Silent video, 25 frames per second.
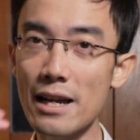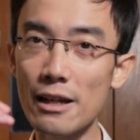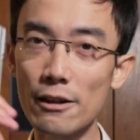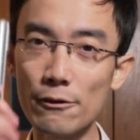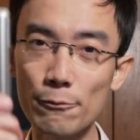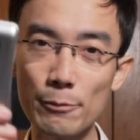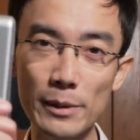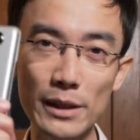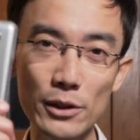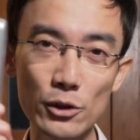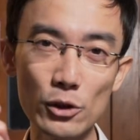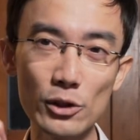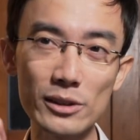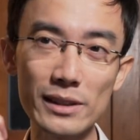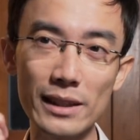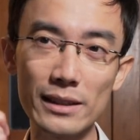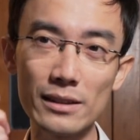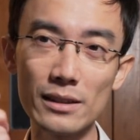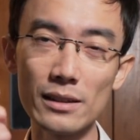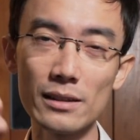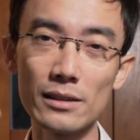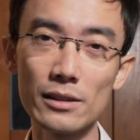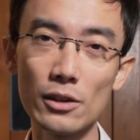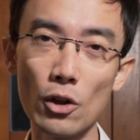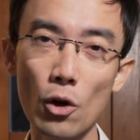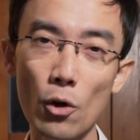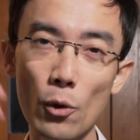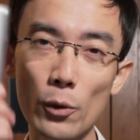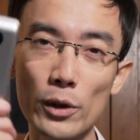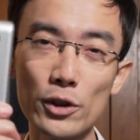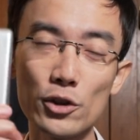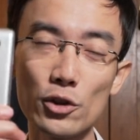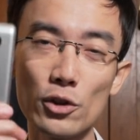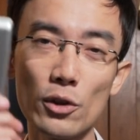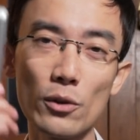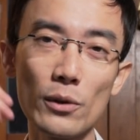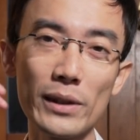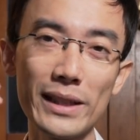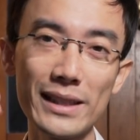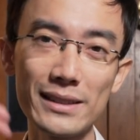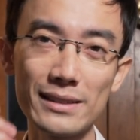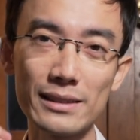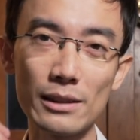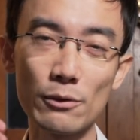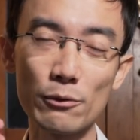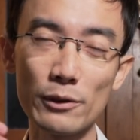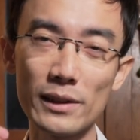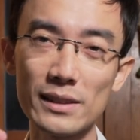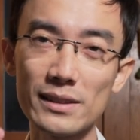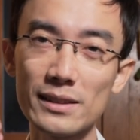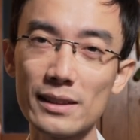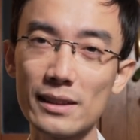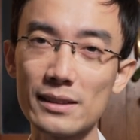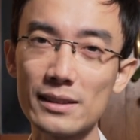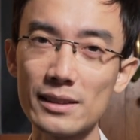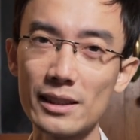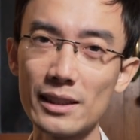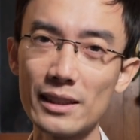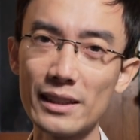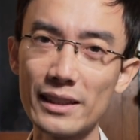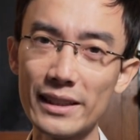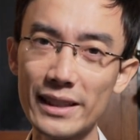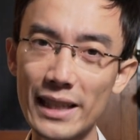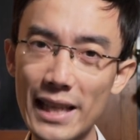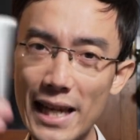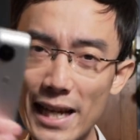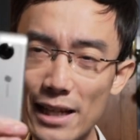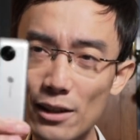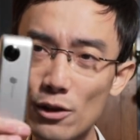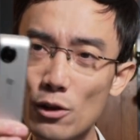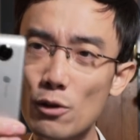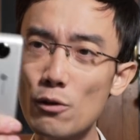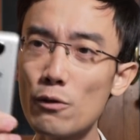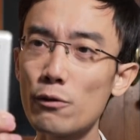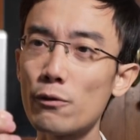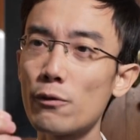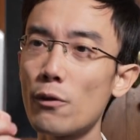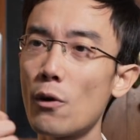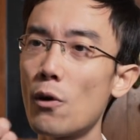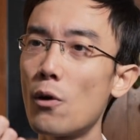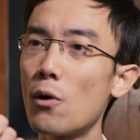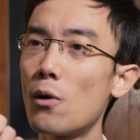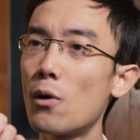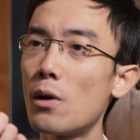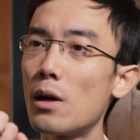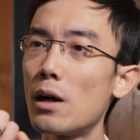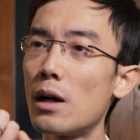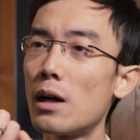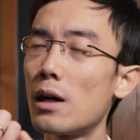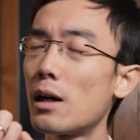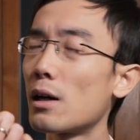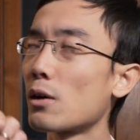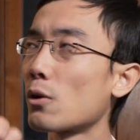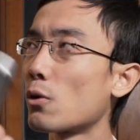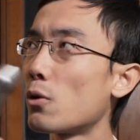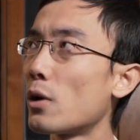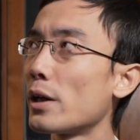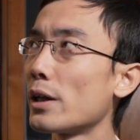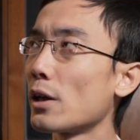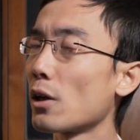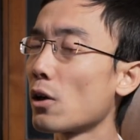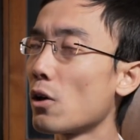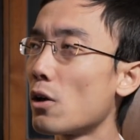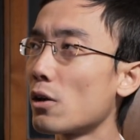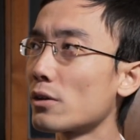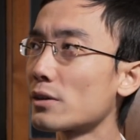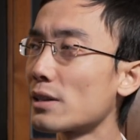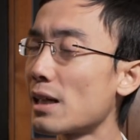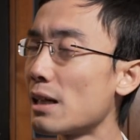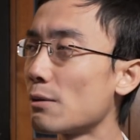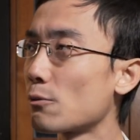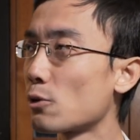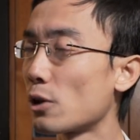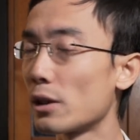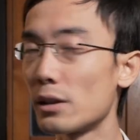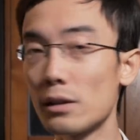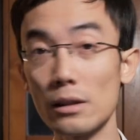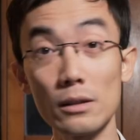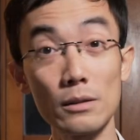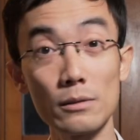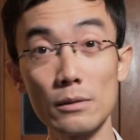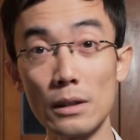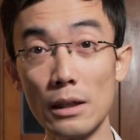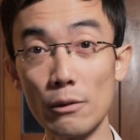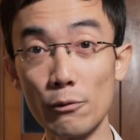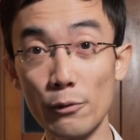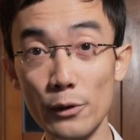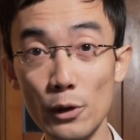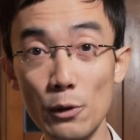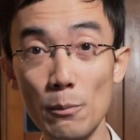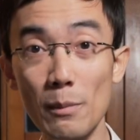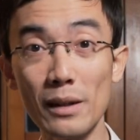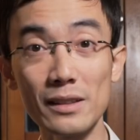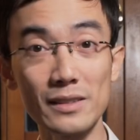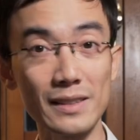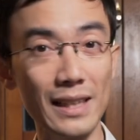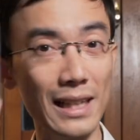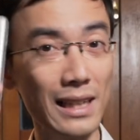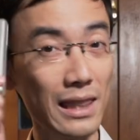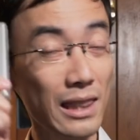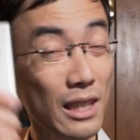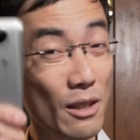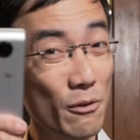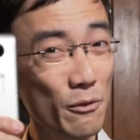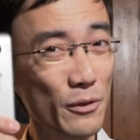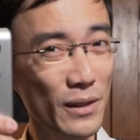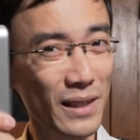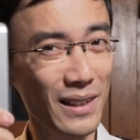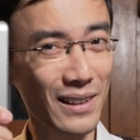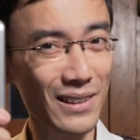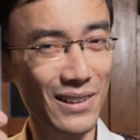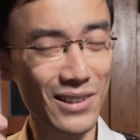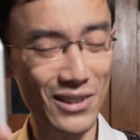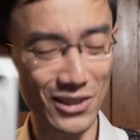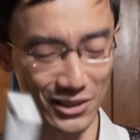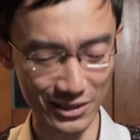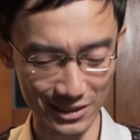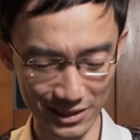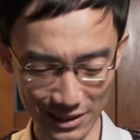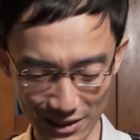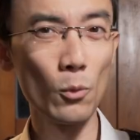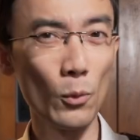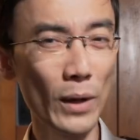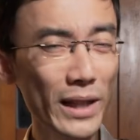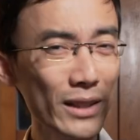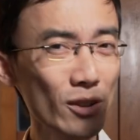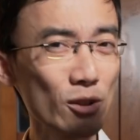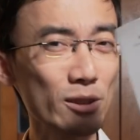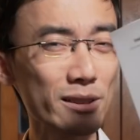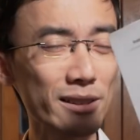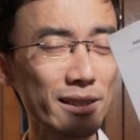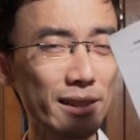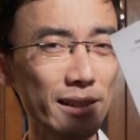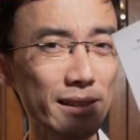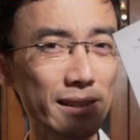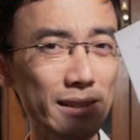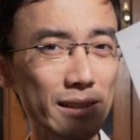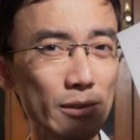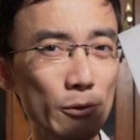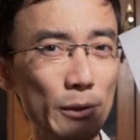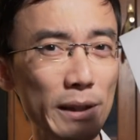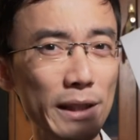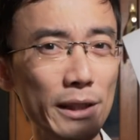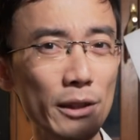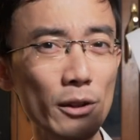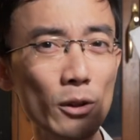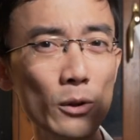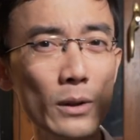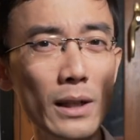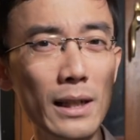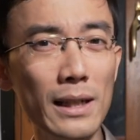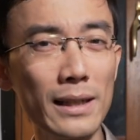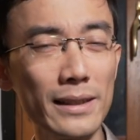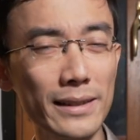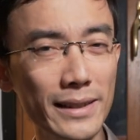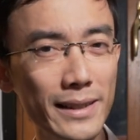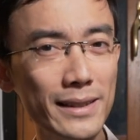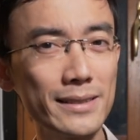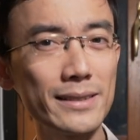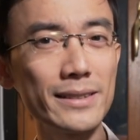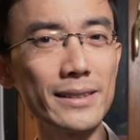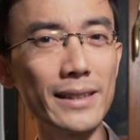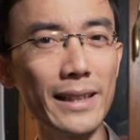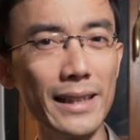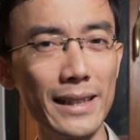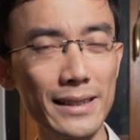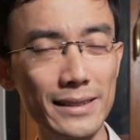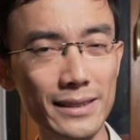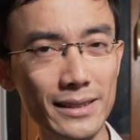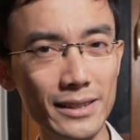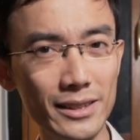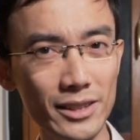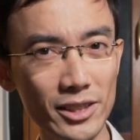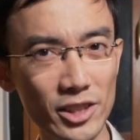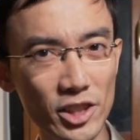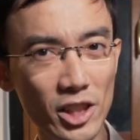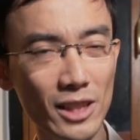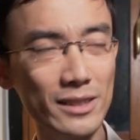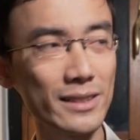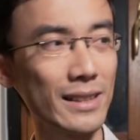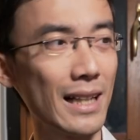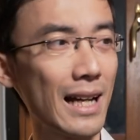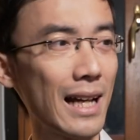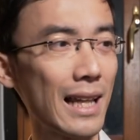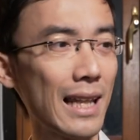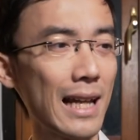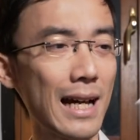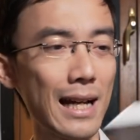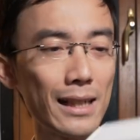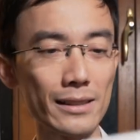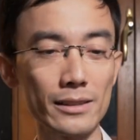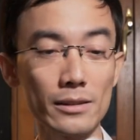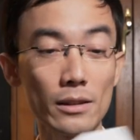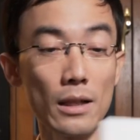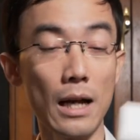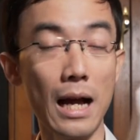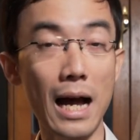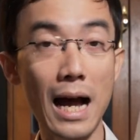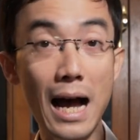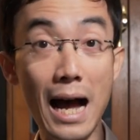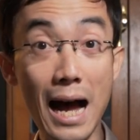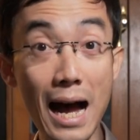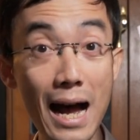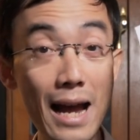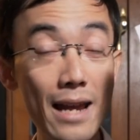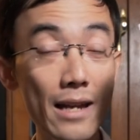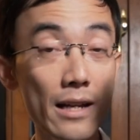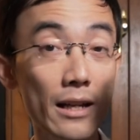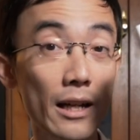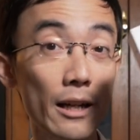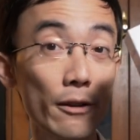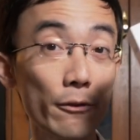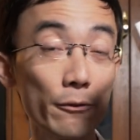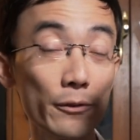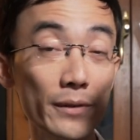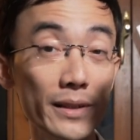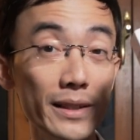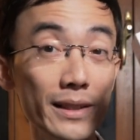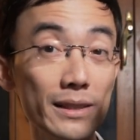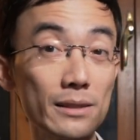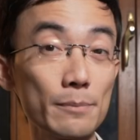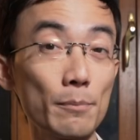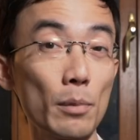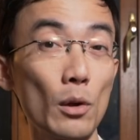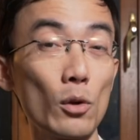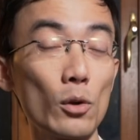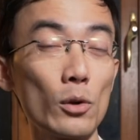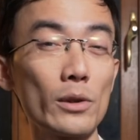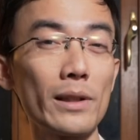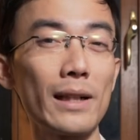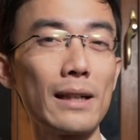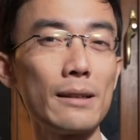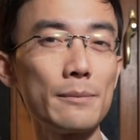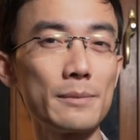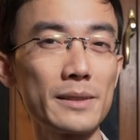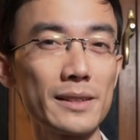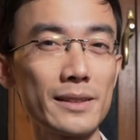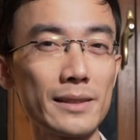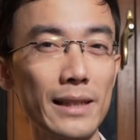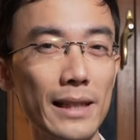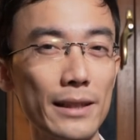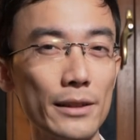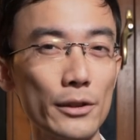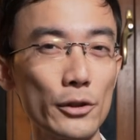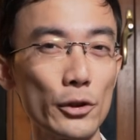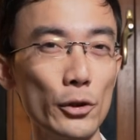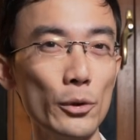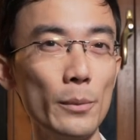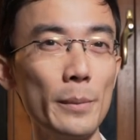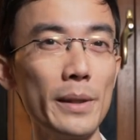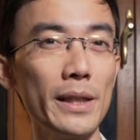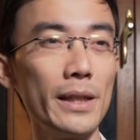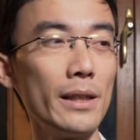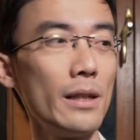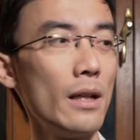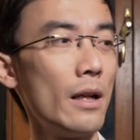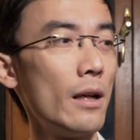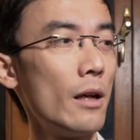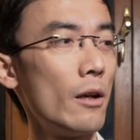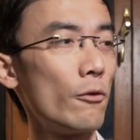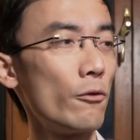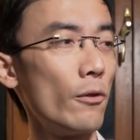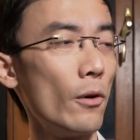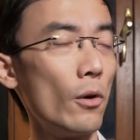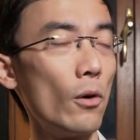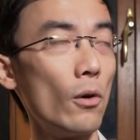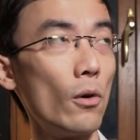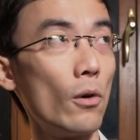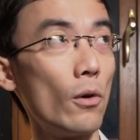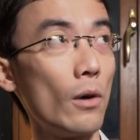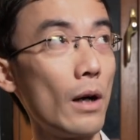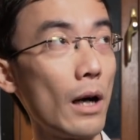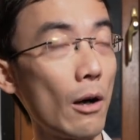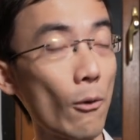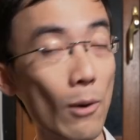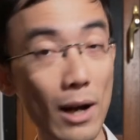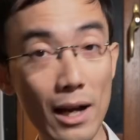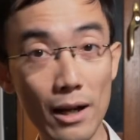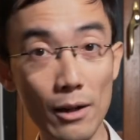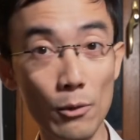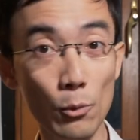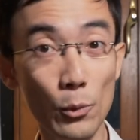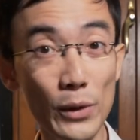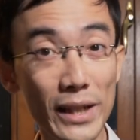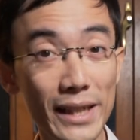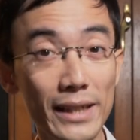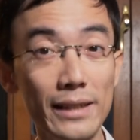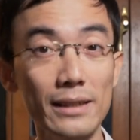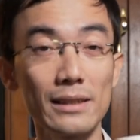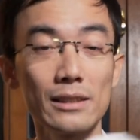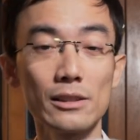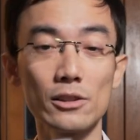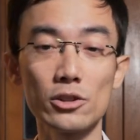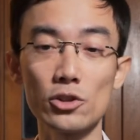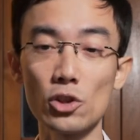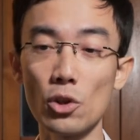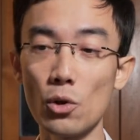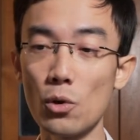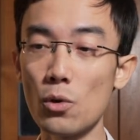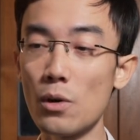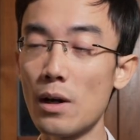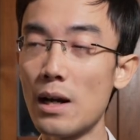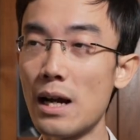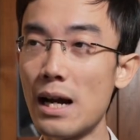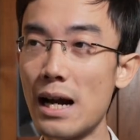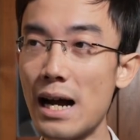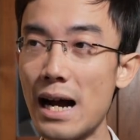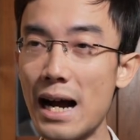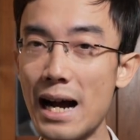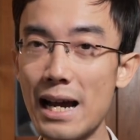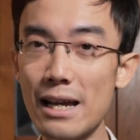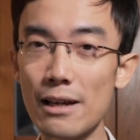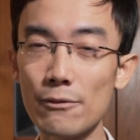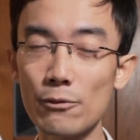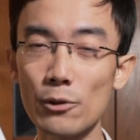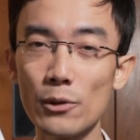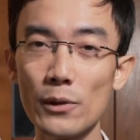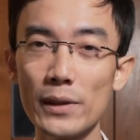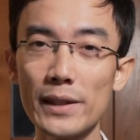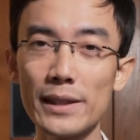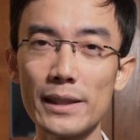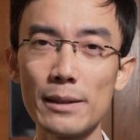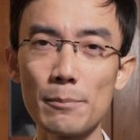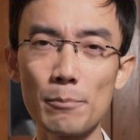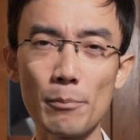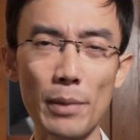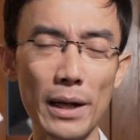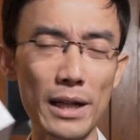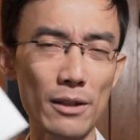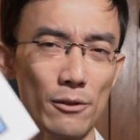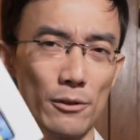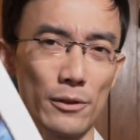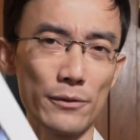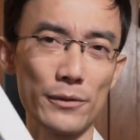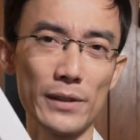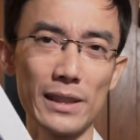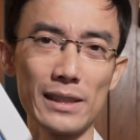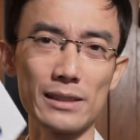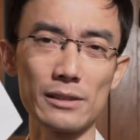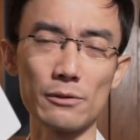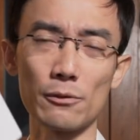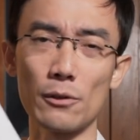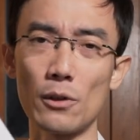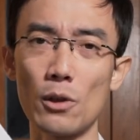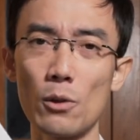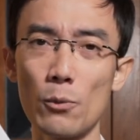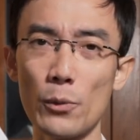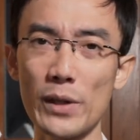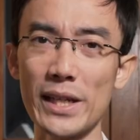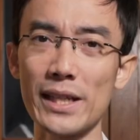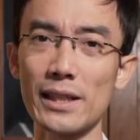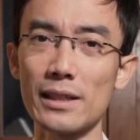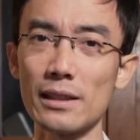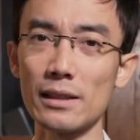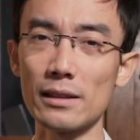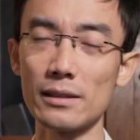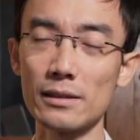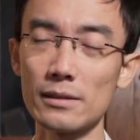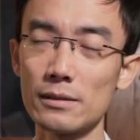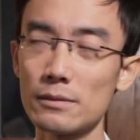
have been using the original Insta360 Nano for quite a long time, quite a few months. I love it a lot. When you see this video, this is just announced. I have this prototype sent to me for around a week, so I have already played with this for a week.